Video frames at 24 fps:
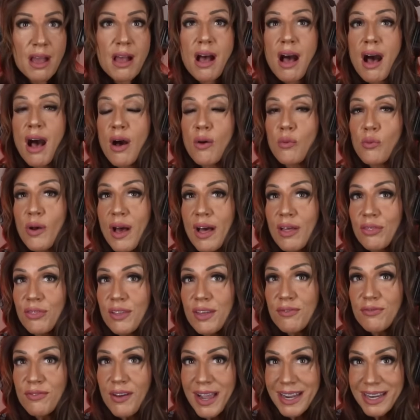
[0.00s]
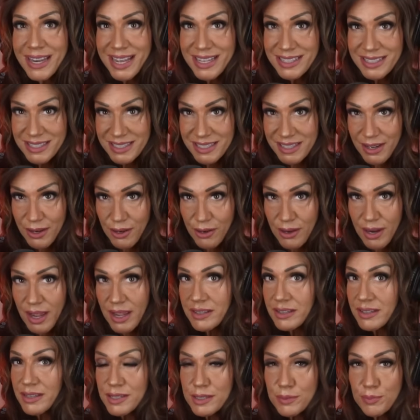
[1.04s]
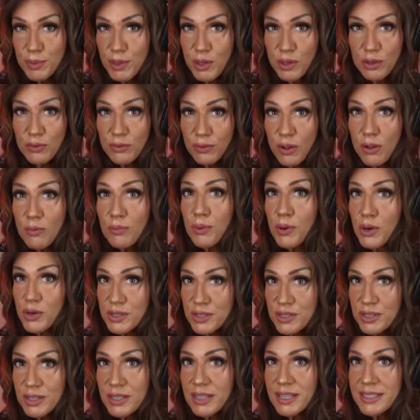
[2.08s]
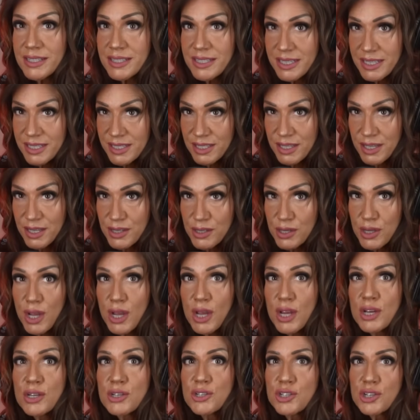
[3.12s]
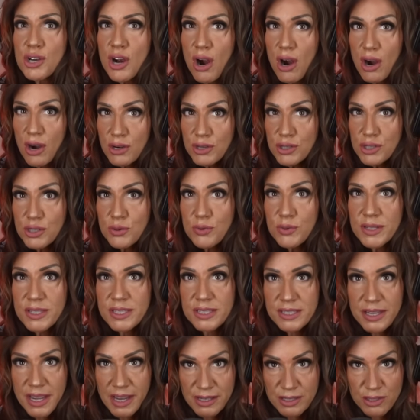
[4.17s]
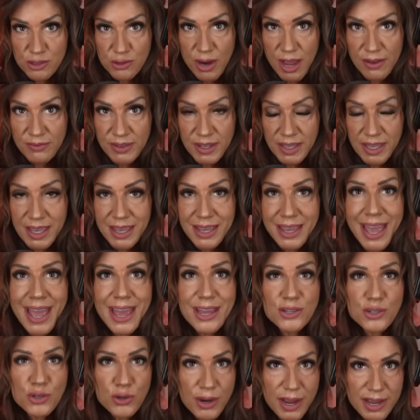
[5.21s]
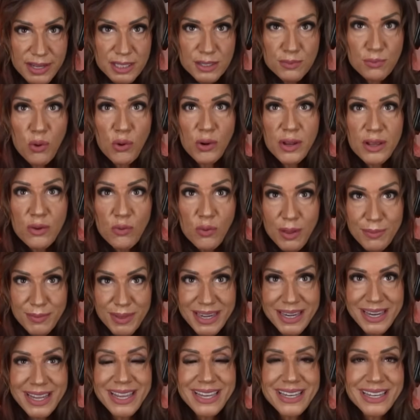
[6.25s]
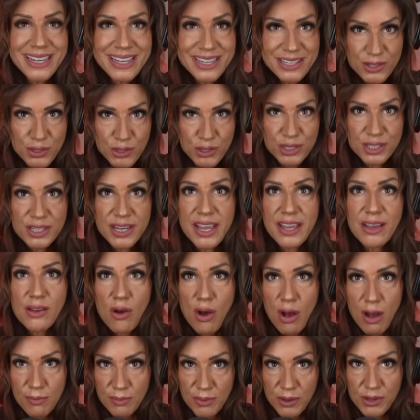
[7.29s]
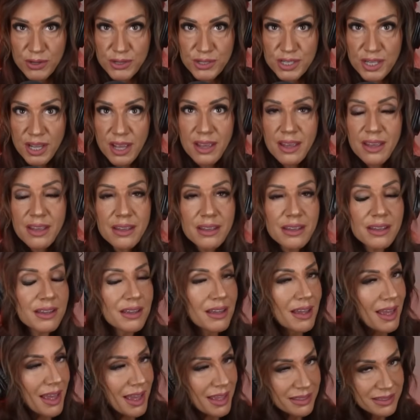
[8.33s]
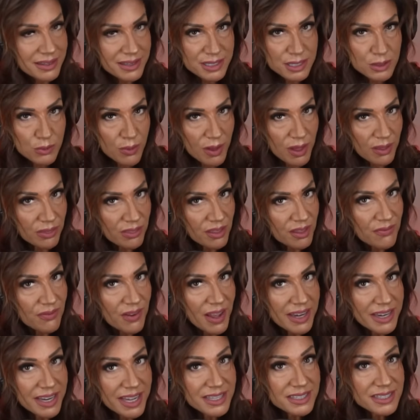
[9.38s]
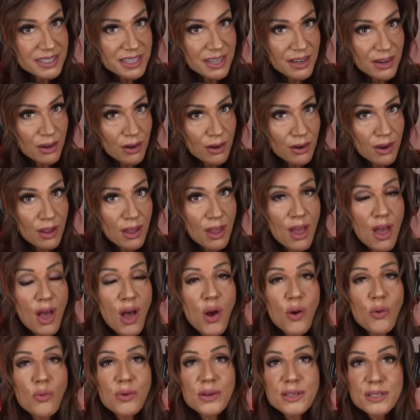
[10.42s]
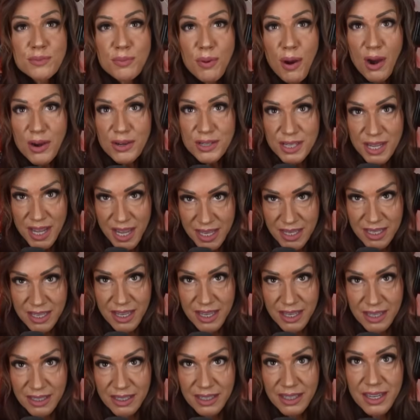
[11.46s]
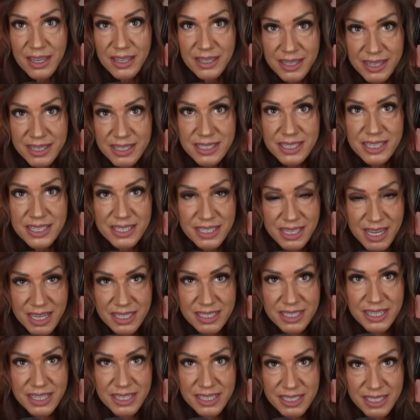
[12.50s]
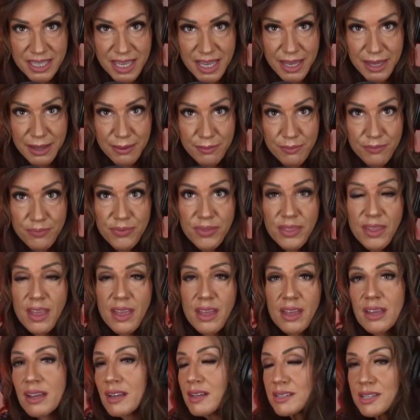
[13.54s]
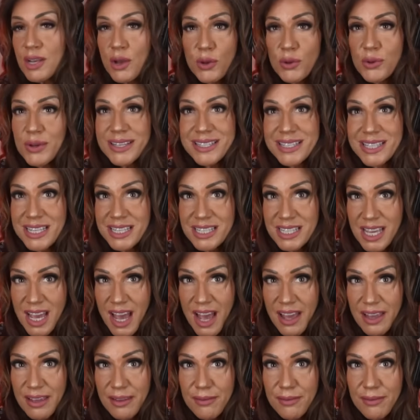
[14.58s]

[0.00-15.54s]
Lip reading: A wealthy financier and his beautiful personal assistant charged with sex trafficking and transporting women in interstate commerce. And this wealthy financier was partaking in his disgusting scheme. So who is this guy?